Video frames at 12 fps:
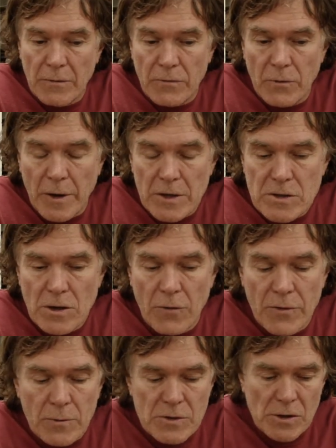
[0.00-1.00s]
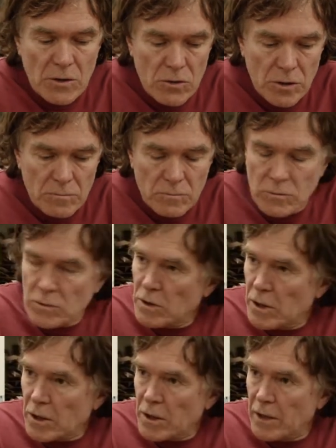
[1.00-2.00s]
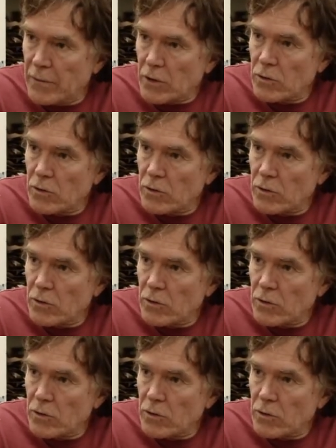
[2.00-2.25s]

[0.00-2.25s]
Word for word: for myself, it was a good, a kind of a